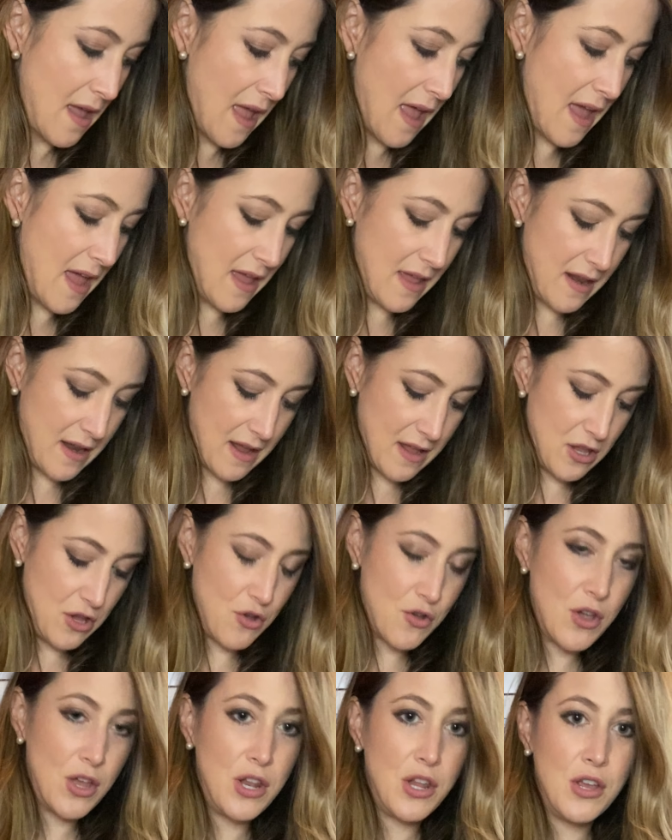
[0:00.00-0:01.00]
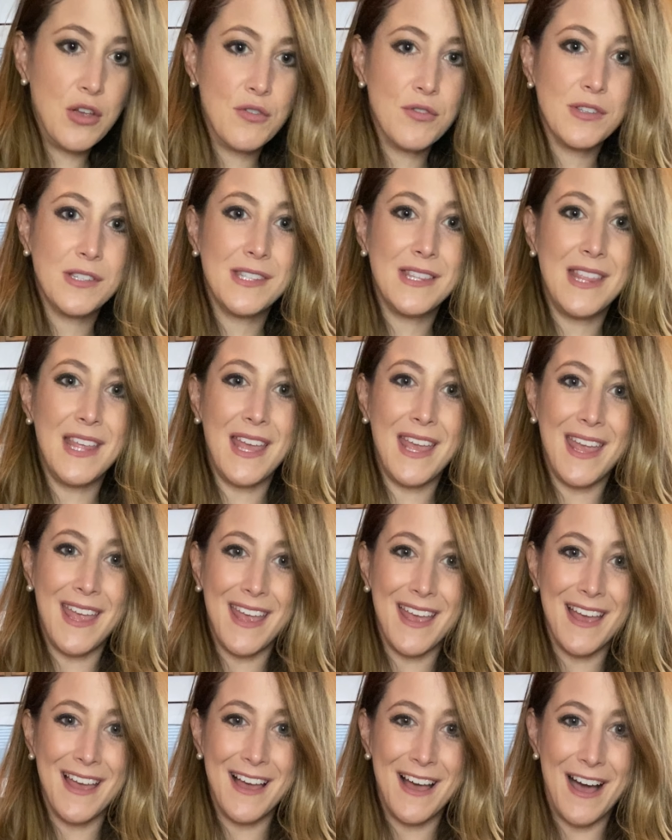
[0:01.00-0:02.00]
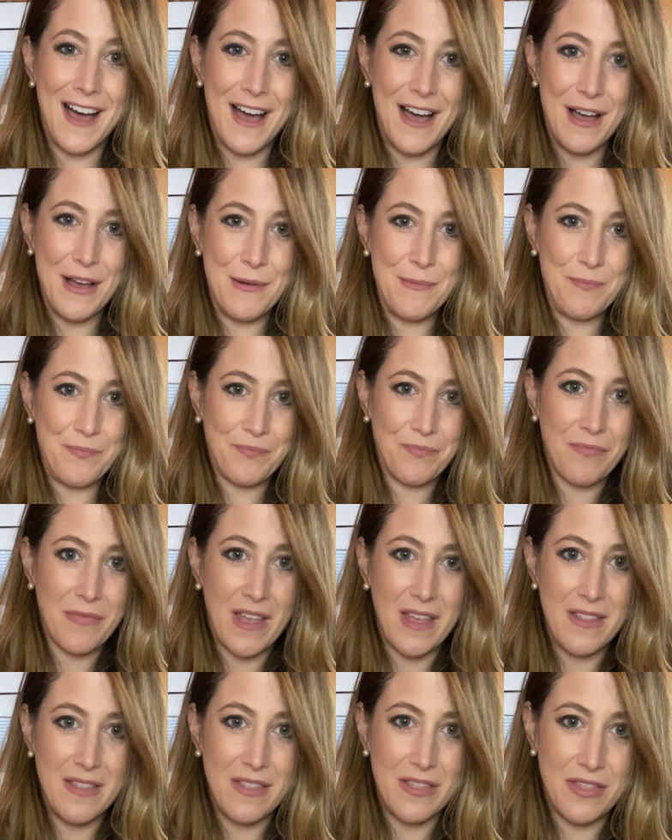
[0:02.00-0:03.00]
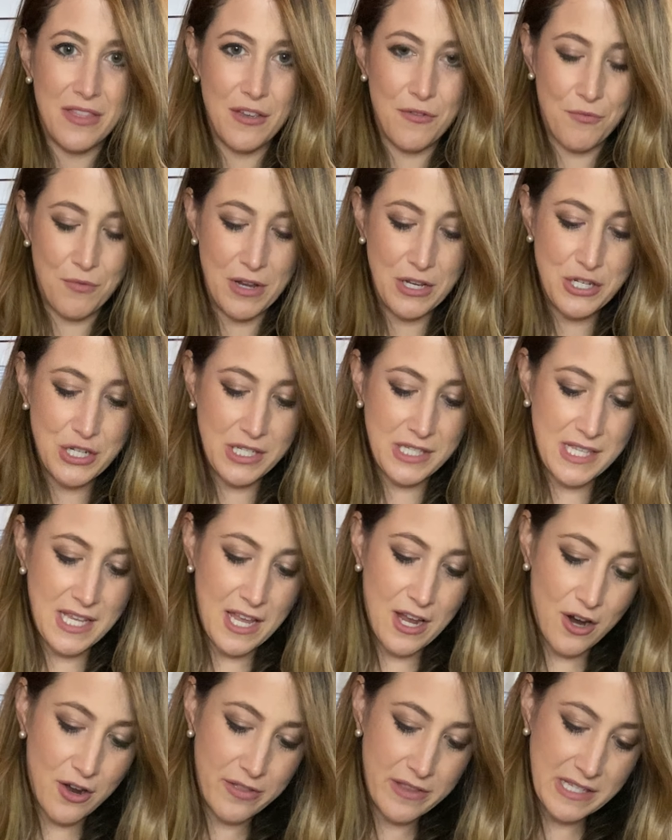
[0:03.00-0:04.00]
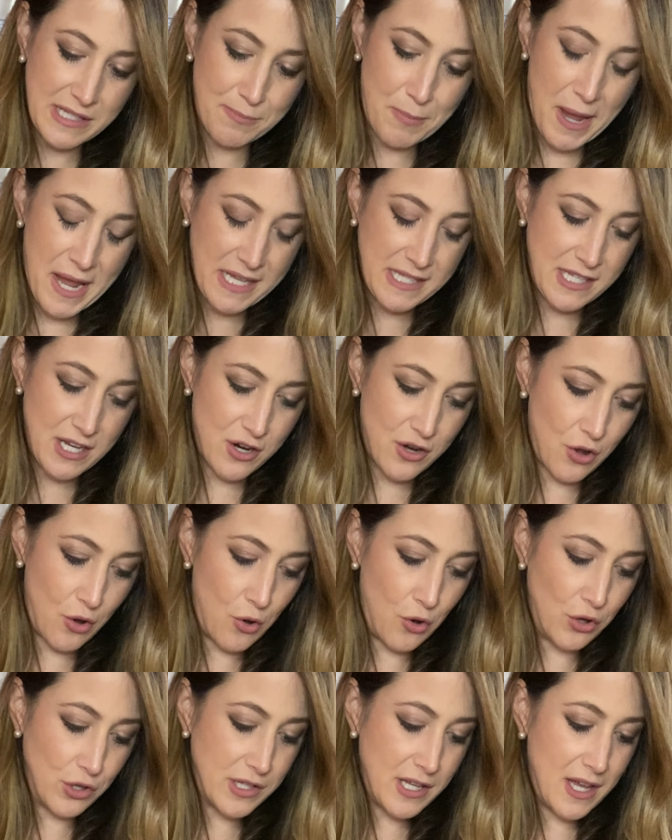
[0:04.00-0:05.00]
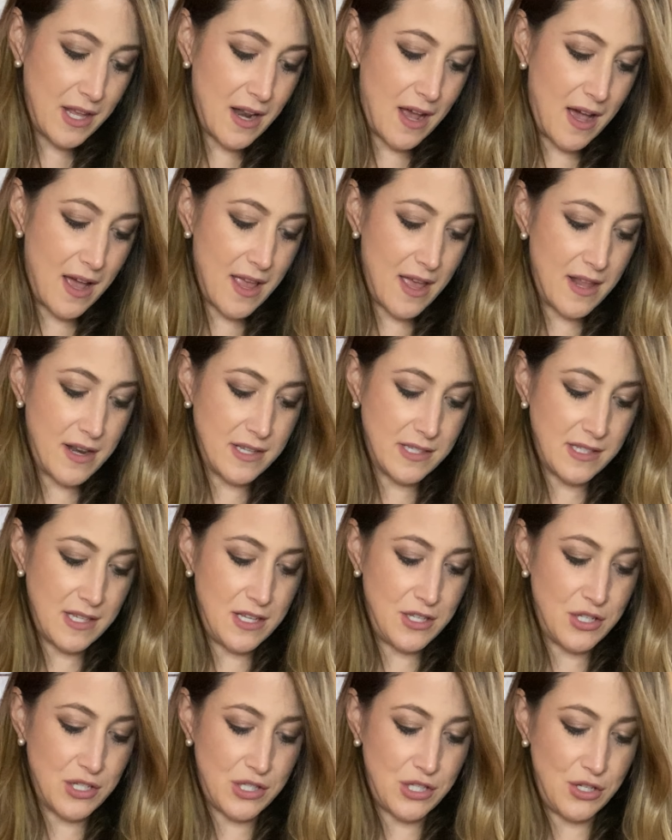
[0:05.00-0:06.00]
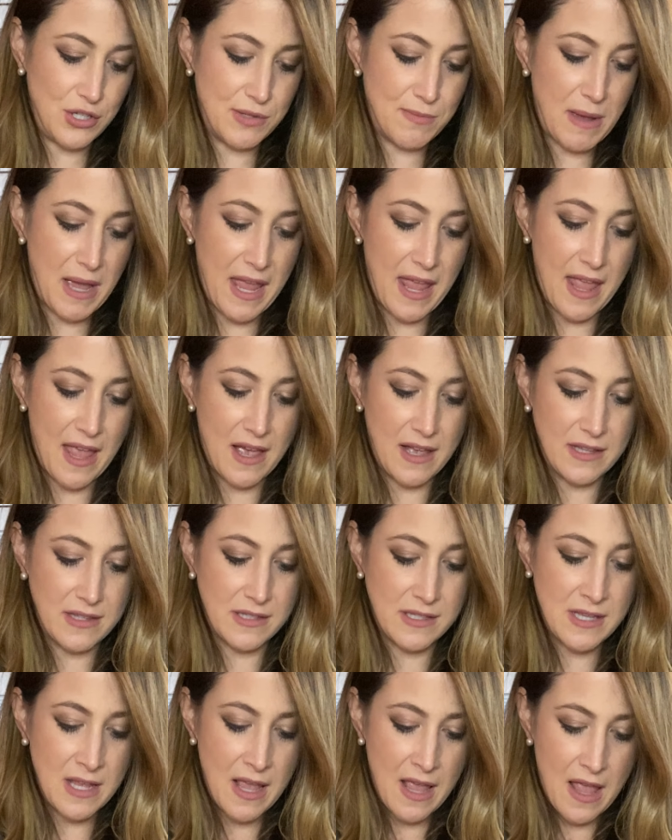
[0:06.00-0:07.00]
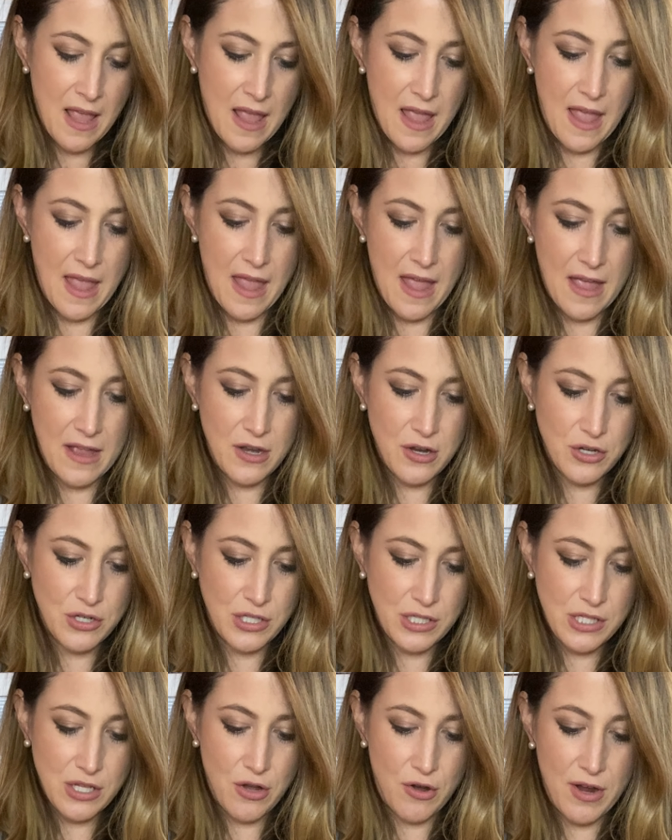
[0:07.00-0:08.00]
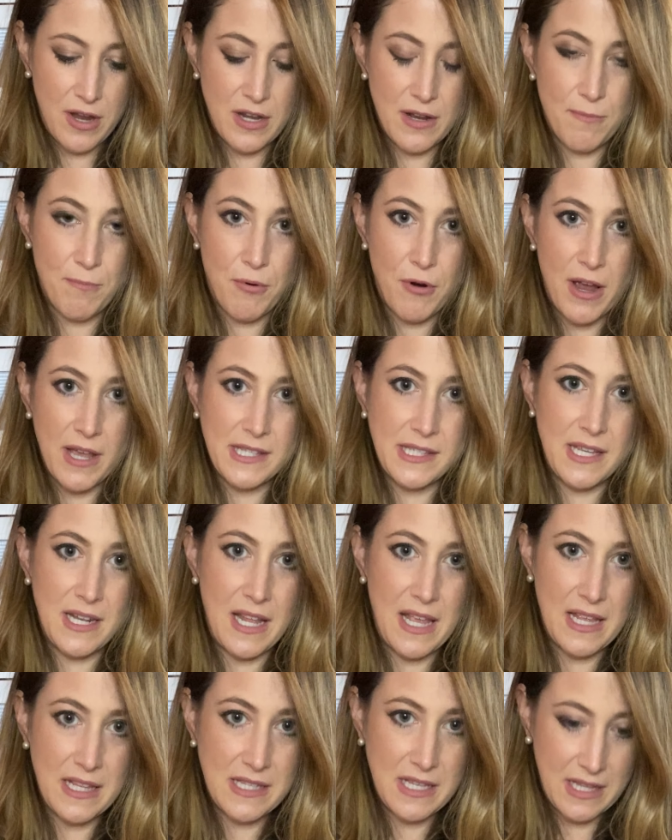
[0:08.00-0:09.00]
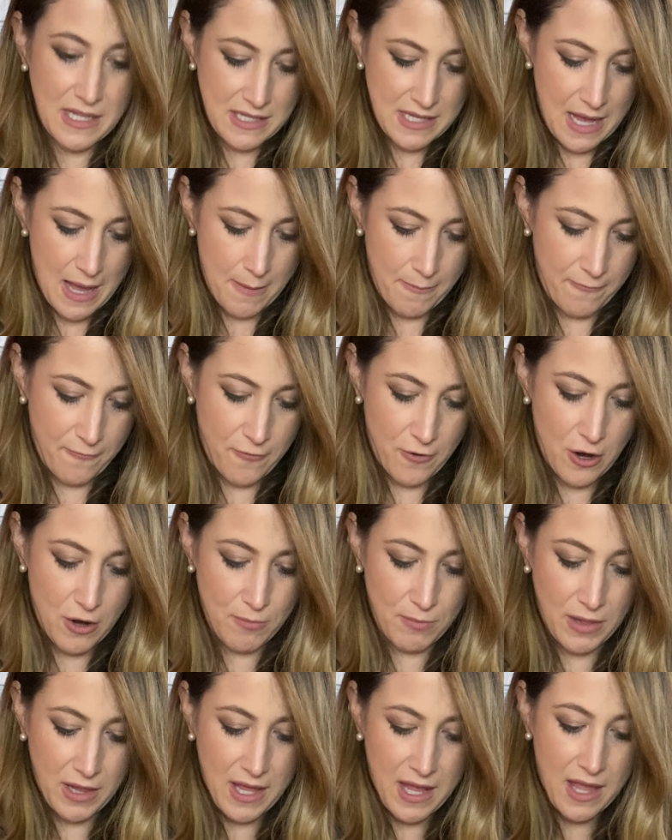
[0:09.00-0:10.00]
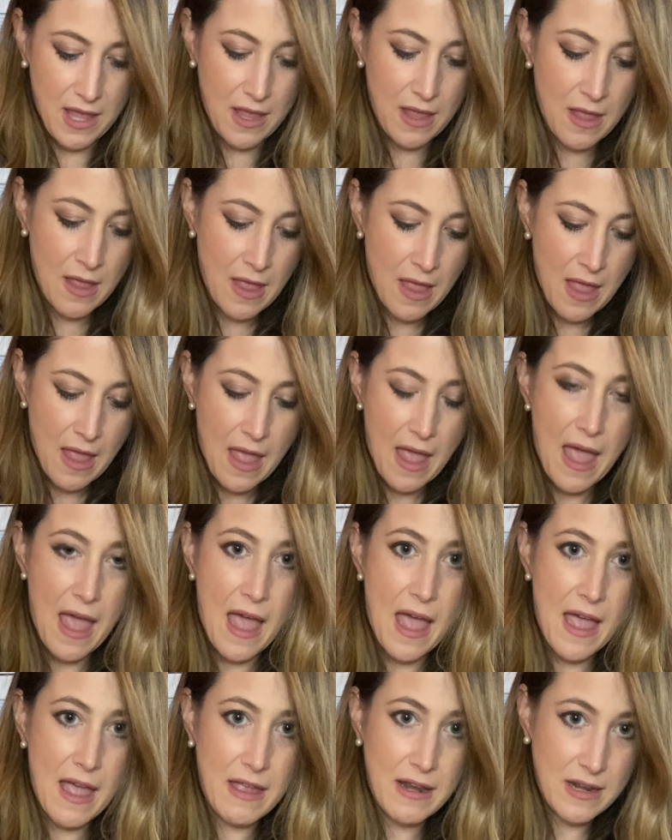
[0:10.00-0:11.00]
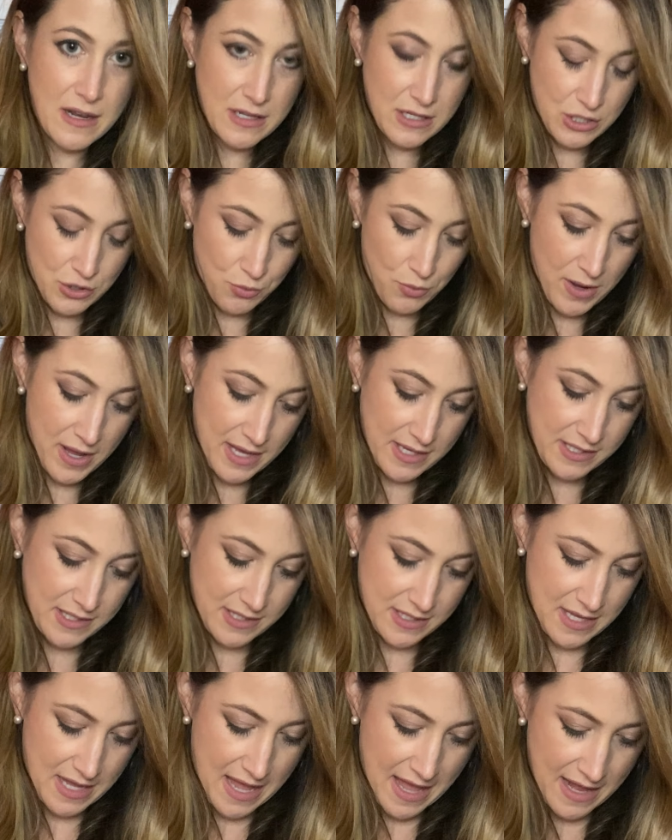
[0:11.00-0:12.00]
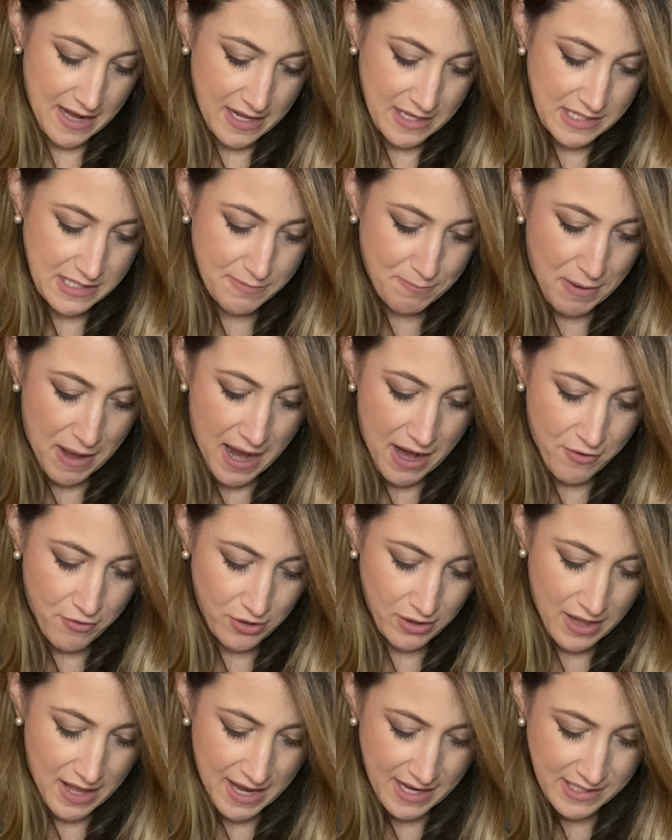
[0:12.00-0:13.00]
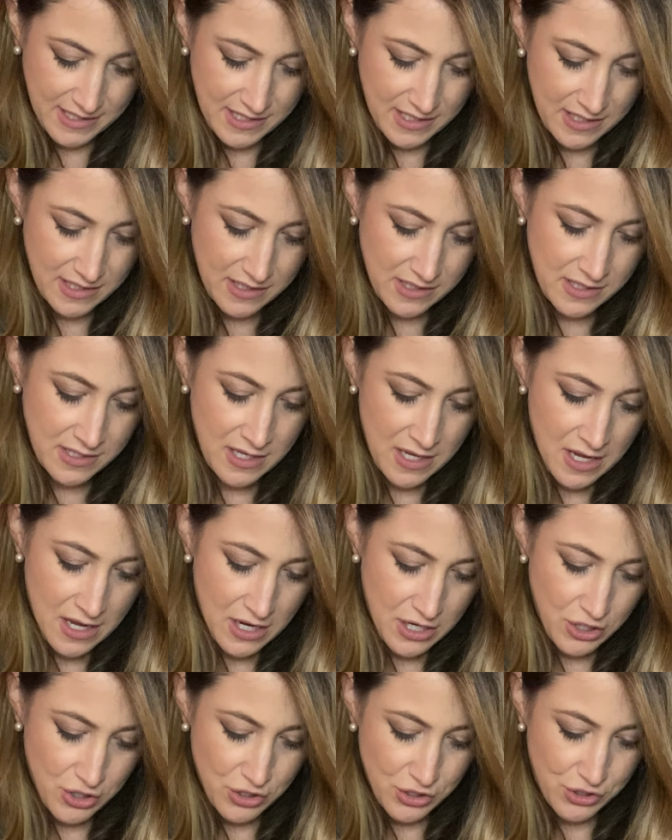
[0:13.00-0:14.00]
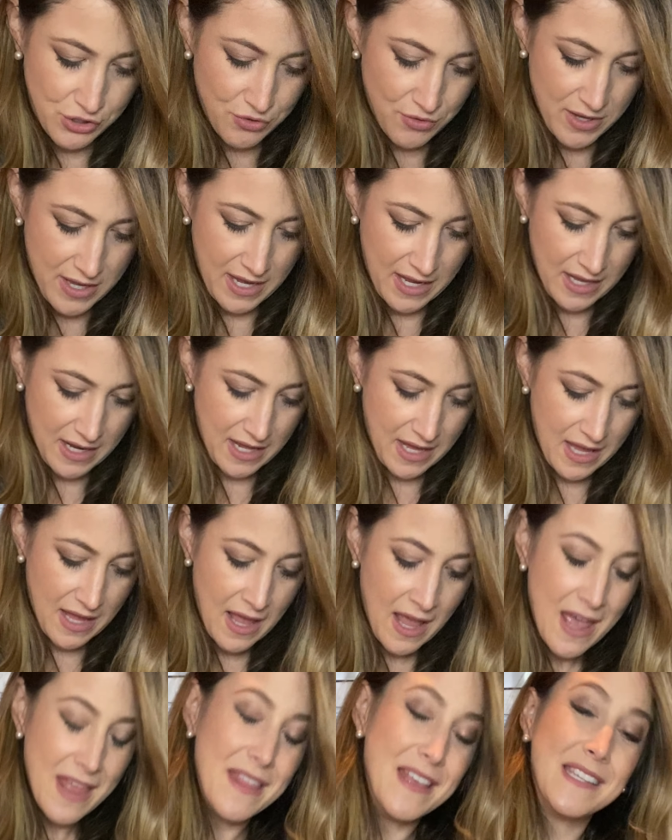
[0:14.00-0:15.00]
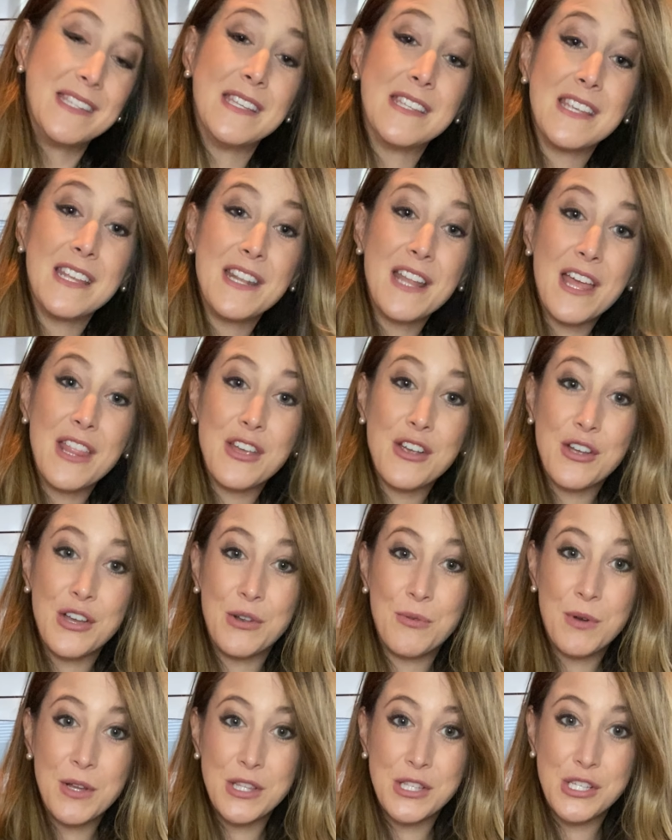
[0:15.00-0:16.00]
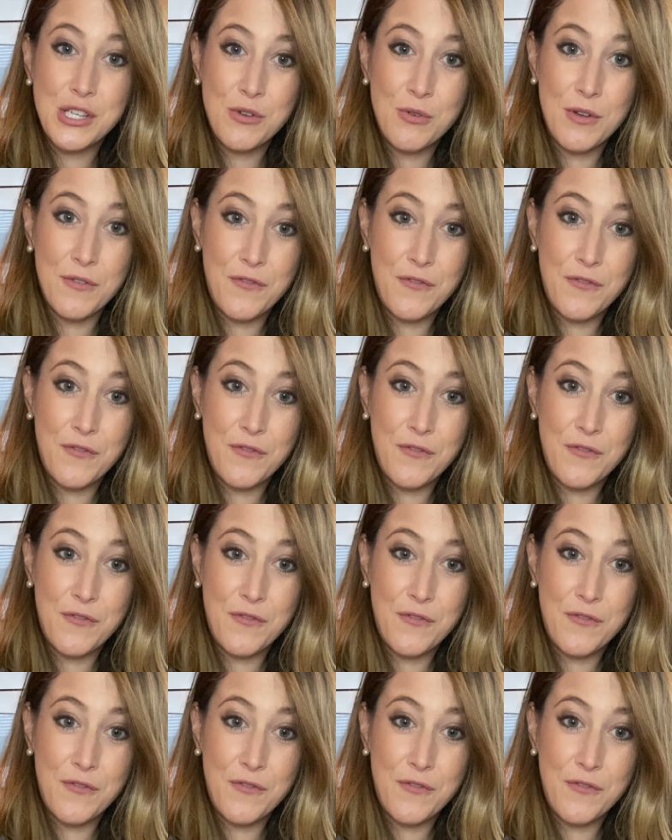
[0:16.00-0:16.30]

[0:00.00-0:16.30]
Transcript: And you could use the um, the ridges here, the spice here to hold it. I honestly just use my hands. And you're just going to press it into the top firmly and twist. And it spiralizes your zucchini. This is another good one too.